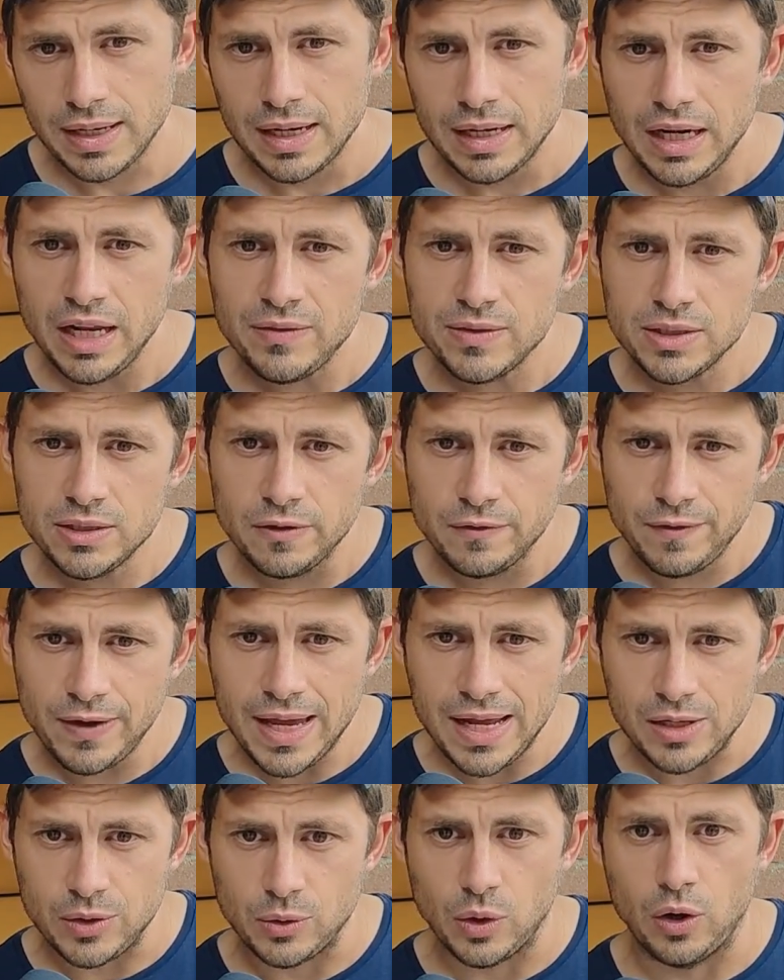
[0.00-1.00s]
leaves the
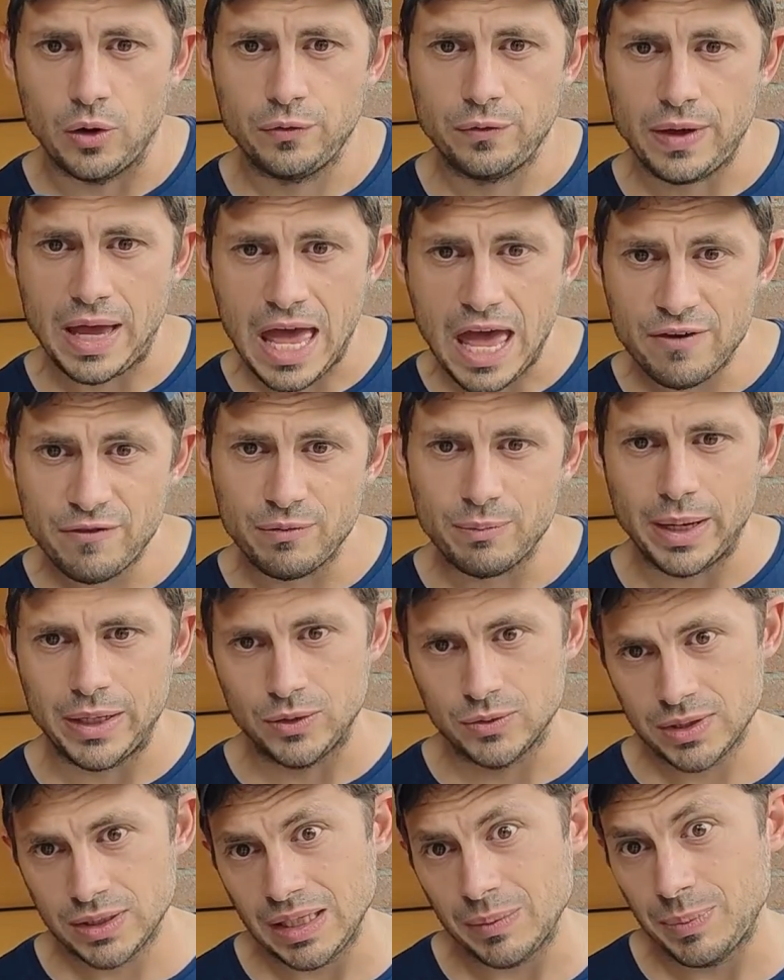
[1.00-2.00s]
value of f
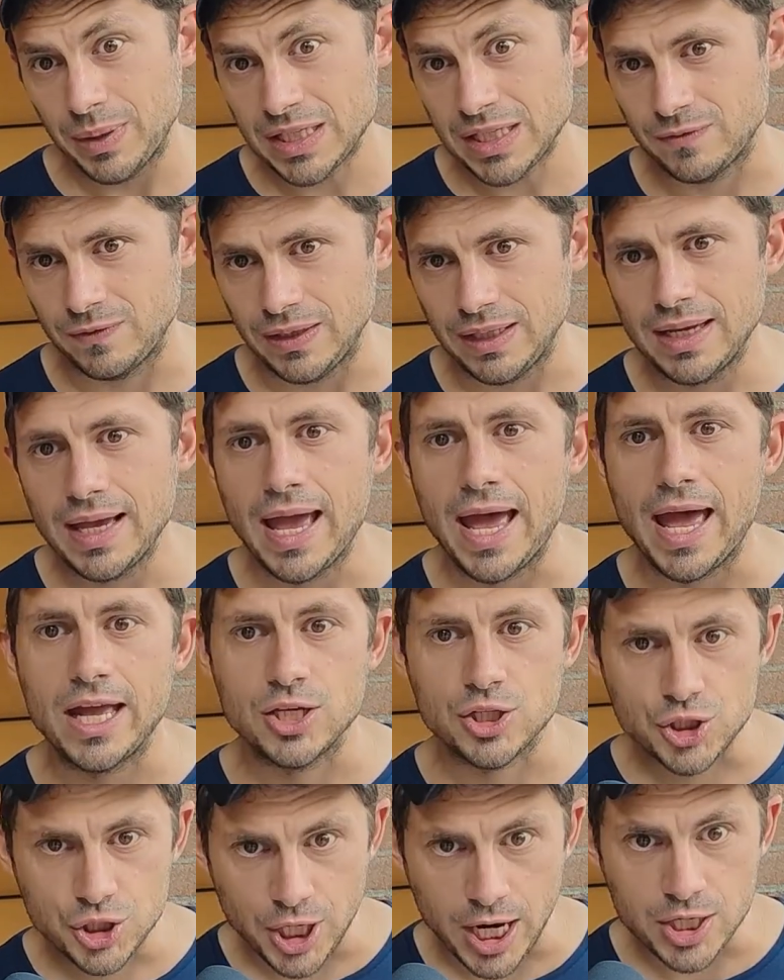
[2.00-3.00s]
minus e plus v
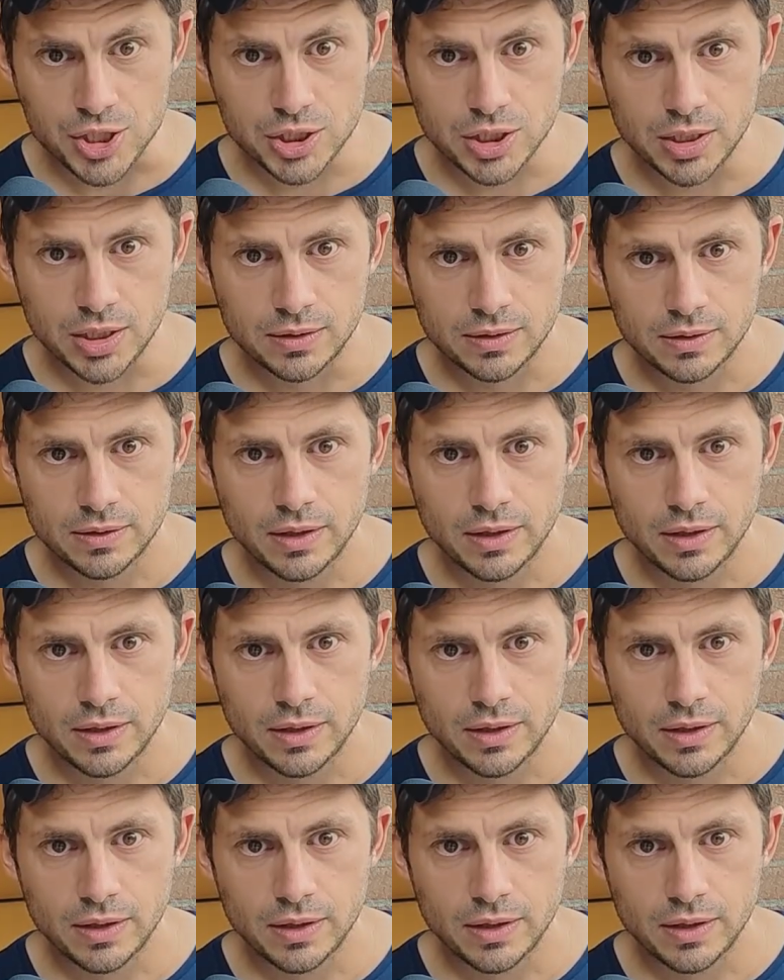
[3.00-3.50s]
unchanged.